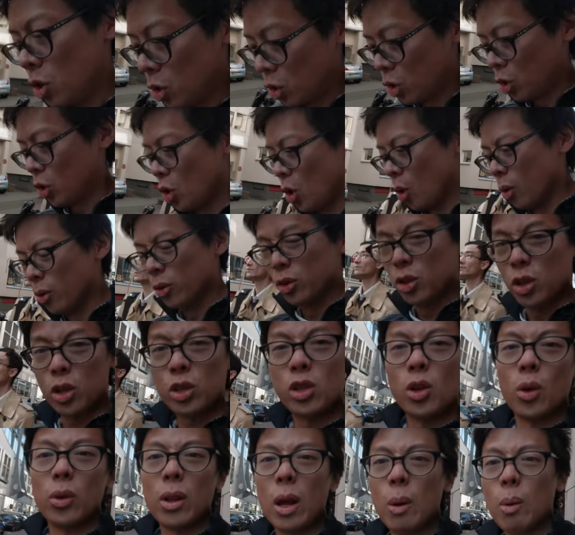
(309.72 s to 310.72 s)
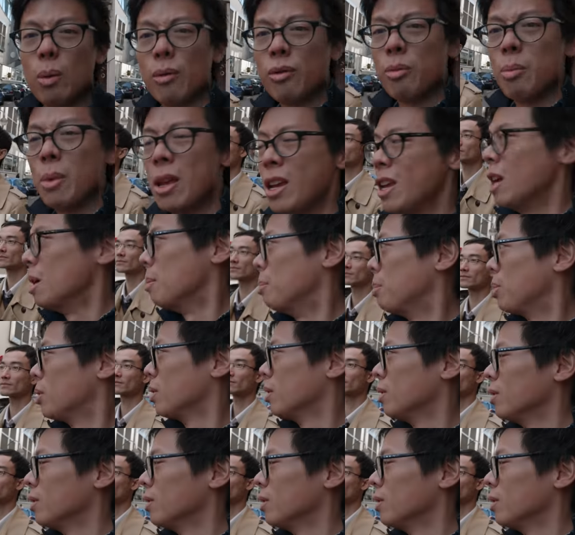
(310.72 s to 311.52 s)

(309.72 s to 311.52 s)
Just shot, just shot that one from the hip.